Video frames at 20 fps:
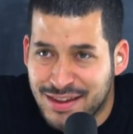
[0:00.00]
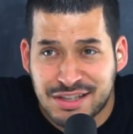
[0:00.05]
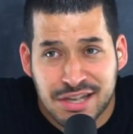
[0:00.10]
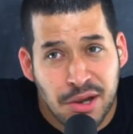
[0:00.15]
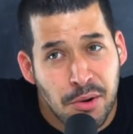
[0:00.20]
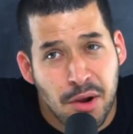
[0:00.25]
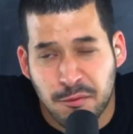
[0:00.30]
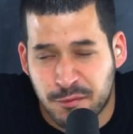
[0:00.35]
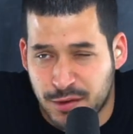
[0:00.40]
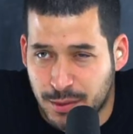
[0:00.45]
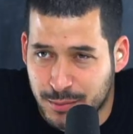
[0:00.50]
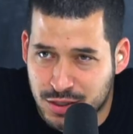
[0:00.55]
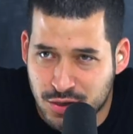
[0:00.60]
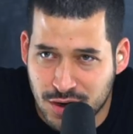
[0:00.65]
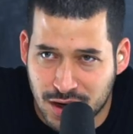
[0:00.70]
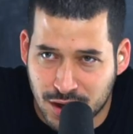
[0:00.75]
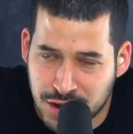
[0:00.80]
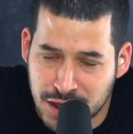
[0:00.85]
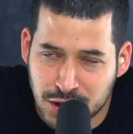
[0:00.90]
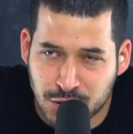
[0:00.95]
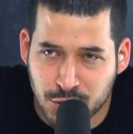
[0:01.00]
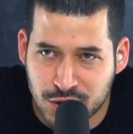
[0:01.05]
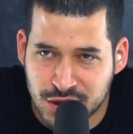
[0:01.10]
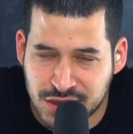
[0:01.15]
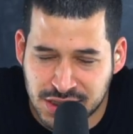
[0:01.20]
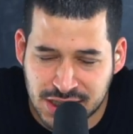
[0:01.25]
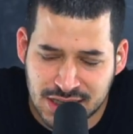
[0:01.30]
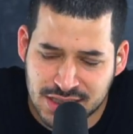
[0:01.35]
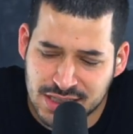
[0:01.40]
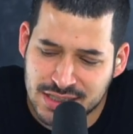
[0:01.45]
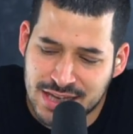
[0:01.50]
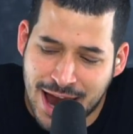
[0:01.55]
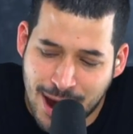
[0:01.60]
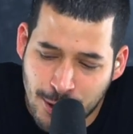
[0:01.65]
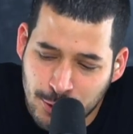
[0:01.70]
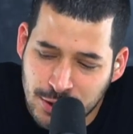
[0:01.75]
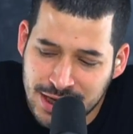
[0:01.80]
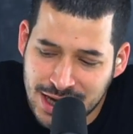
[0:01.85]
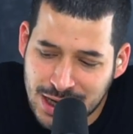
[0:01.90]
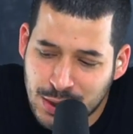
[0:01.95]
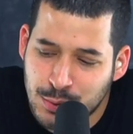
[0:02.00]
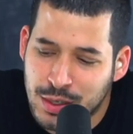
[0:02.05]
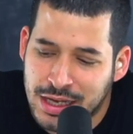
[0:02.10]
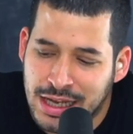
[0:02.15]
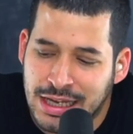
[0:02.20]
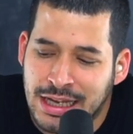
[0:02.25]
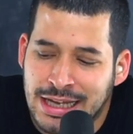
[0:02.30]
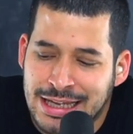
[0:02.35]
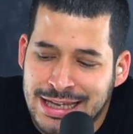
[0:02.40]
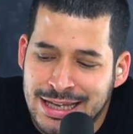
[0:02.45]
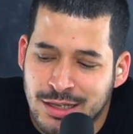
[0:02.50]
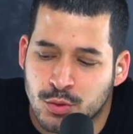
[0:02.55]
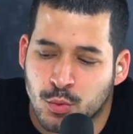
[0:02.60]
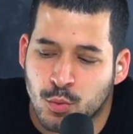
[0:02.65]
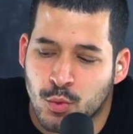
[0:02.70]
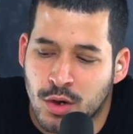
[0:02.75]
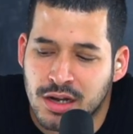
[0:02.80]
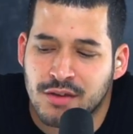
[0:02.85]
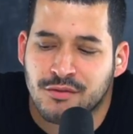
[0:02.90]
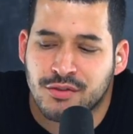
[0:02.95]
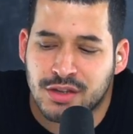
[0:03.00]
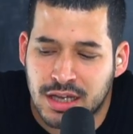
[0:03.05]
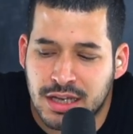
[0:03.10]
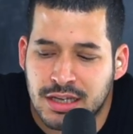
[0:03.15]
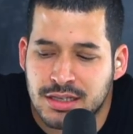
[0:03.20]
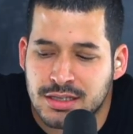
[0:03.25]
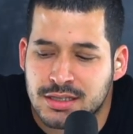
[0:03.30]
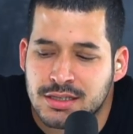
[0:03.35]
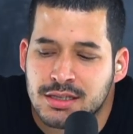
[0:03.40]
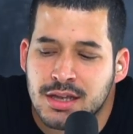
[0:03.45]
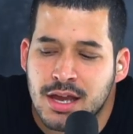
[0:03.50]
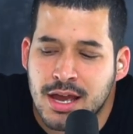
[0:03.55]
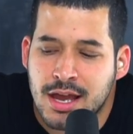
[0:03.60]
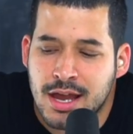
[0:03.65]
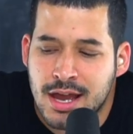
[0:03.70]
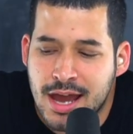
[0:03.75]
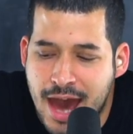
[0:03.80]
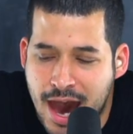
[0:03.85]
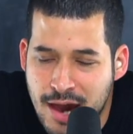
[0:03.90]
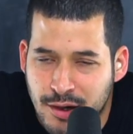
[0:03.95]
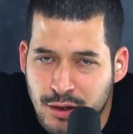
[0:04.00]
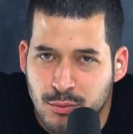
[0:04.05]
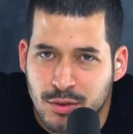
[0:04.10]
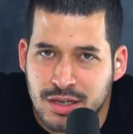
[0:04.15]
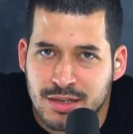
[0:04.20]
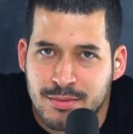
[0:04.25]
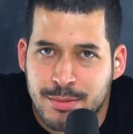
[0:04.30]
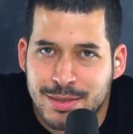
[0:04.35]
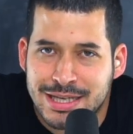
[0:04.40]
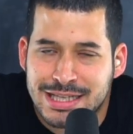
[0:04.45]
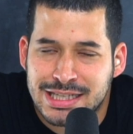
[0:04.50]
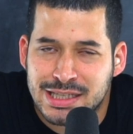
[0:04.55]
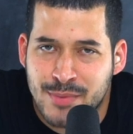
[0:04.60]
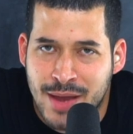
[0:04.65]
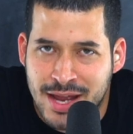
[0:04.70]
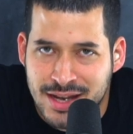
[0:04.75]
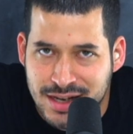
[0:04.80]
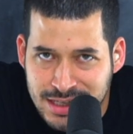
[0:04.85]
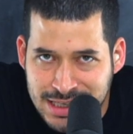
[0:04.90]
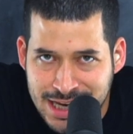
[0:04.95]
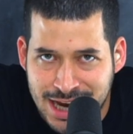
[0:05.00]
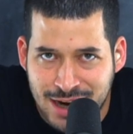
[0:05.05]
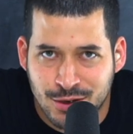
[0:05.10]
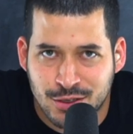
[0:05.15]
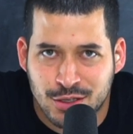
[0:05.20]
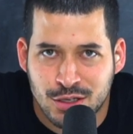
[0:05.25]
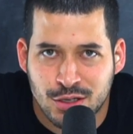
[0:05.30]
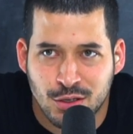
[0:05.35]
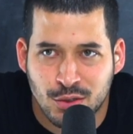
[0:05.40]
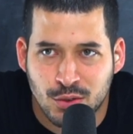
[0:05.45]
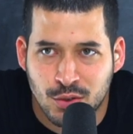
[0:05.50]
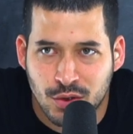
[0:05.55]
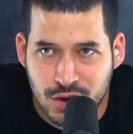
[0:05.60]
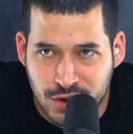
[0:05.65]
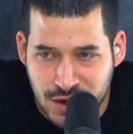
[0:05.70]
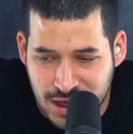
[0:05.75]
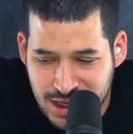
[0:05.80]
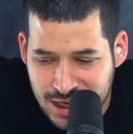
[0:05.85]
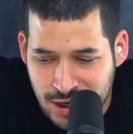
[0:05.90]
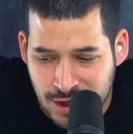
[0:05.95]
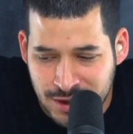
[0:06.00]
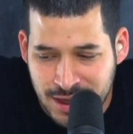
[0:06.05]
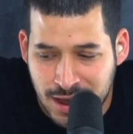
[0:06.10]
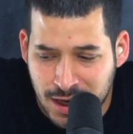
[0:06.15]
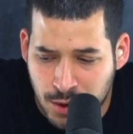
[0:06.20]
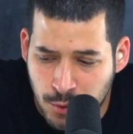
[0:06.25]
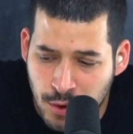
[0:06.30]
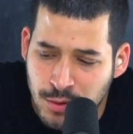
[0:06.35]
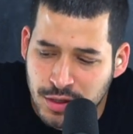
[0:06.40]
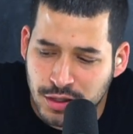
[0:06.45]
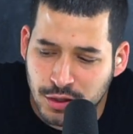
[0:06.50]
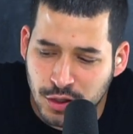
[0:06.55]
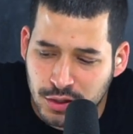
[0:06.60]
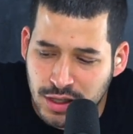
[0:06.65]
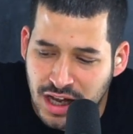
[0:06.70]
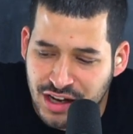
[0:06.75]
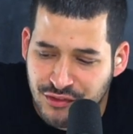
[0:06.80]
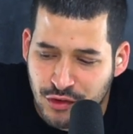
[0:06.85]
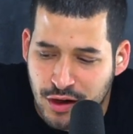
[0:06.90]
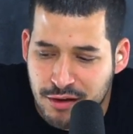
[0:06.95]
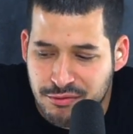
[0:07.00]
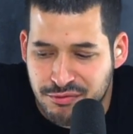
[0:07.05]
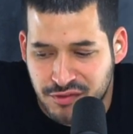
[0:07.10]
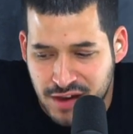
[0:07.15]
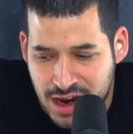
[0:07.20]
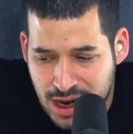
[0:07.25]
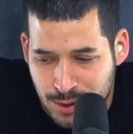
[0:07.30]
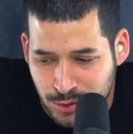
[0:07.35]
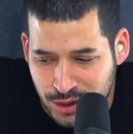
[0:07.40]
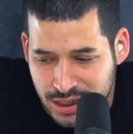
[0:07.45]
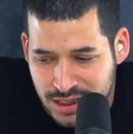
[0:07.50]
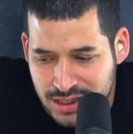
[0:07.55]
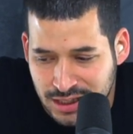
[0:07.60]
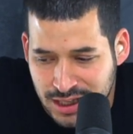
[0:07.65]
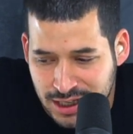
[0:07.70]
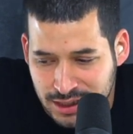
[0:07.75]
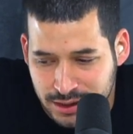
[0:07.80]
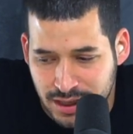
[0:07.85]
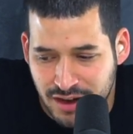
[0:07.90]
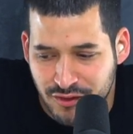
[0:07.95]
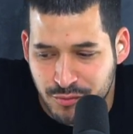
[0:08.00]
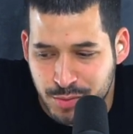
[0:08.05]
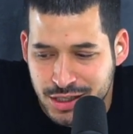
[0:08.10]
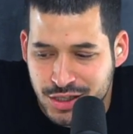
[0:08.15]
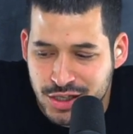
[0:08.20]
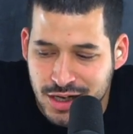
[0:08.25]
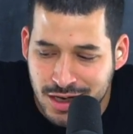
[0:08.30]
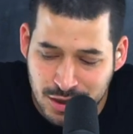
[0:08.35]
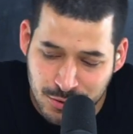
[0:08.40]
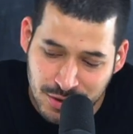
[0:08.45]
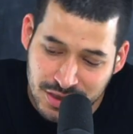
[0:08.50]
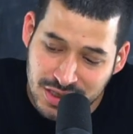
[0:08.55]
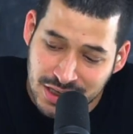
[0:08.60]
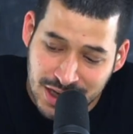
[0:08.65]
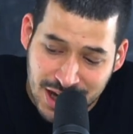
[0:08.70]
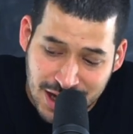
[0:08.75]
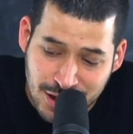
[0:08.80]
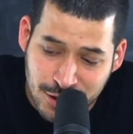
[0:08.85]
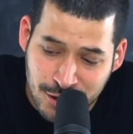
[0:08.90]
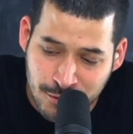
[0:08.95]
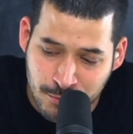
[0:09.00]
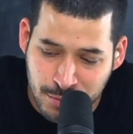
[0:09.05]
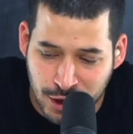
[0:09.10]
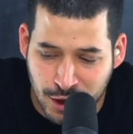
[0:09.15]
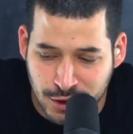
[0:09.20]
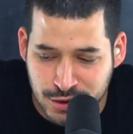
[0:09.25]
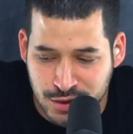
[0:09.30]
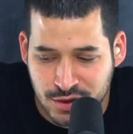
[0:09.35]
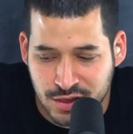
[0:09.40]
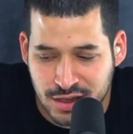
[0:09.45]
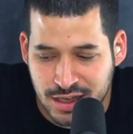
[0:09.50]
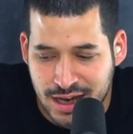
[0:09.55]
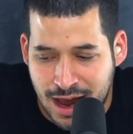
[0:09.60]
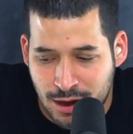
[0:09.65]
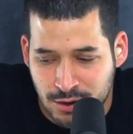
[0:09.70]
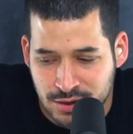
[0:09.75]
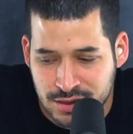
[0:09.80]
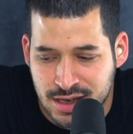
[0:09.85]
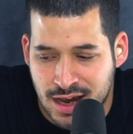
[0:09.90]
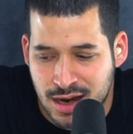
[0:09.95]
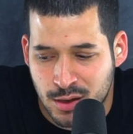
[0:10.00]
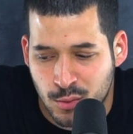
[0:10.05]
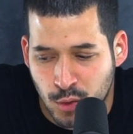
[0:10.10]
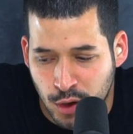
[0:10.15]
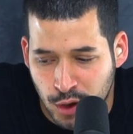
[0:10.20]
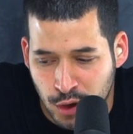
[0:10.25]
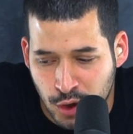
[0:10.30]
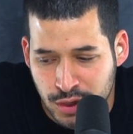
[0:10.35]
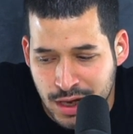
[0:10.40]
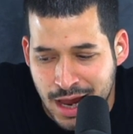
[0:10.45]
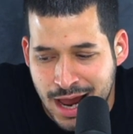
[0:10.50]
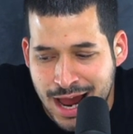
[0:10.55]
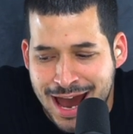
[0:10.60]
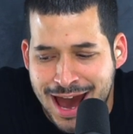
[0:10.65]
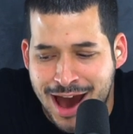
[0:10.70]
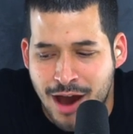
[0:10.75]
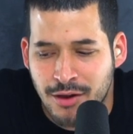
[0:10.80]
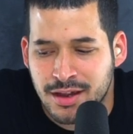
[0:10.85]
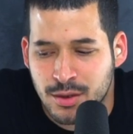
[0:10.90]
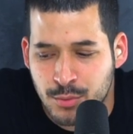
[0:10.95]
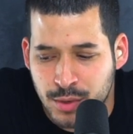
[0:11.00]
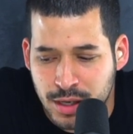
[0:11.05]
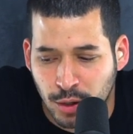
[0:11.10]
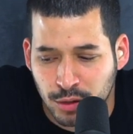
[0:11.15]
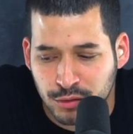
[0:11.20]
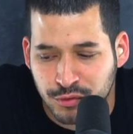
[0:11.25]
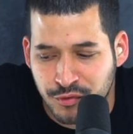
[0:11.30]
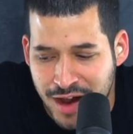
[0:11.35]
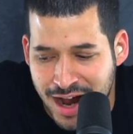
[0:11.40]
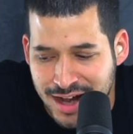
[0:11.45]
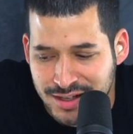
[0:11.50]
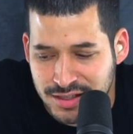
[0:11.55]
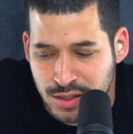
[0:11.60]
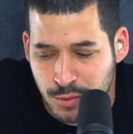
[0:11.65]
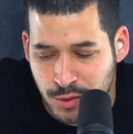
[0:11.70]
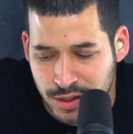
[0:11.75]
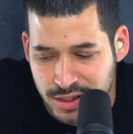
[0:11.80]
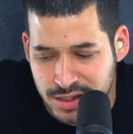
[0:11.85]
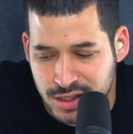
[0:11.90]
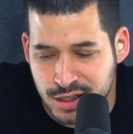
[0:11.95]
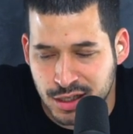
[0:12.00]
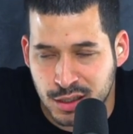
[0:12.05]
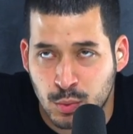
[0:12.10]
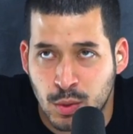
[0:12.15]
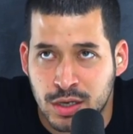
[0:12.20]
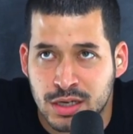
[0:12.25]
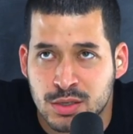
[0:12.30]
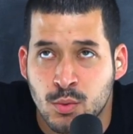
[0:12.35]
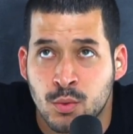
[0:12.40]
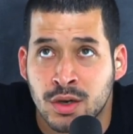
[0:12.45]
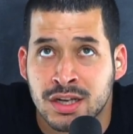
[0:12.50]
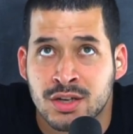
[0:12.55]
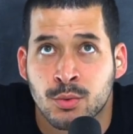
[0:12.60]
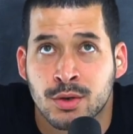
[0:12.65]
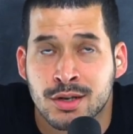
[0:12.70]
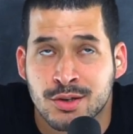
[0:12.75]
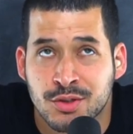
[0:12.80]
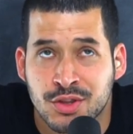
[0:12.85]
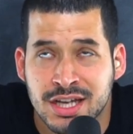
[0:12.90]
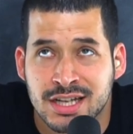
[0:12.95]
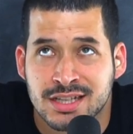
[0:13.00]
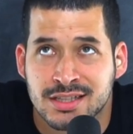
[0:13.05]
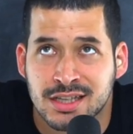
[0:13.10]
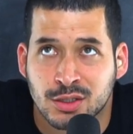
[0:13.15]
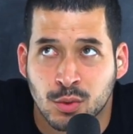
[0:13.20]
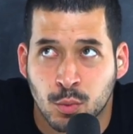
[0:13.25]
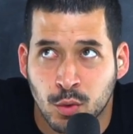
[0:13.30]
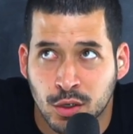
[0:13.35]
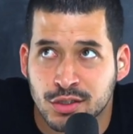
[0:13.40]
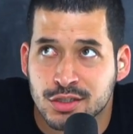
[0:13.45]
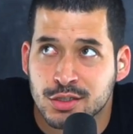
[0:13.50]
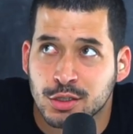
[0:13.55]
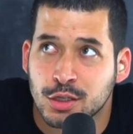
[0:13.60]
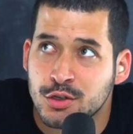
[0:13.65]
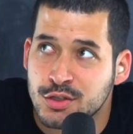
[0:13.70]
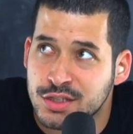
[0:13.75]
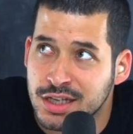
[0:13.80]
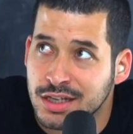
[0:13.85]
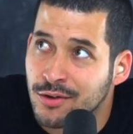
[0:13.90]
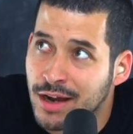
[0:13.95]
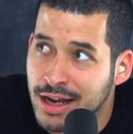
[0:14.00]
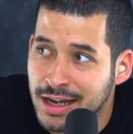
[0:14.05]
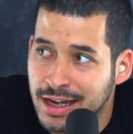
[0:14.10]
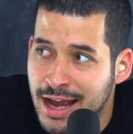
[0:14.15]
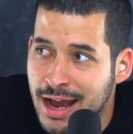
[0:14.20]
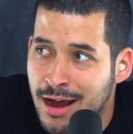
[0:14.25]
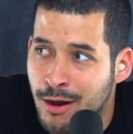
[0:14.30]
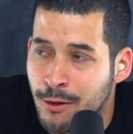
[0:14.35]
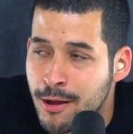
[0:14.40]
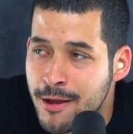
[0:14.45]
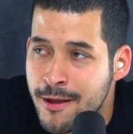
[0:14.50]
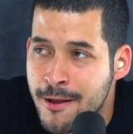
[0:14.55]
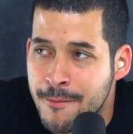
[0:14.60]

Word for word: that's how our family's trying to think through these things is how can we, each one of these, how can we maybe spend a day or two thinking on that? Like, what would it look like for our family to let love be genuine together, but also to the outside world? How can we hold mm. fast to what is good? What are, what, are, what are things that the world's losing right now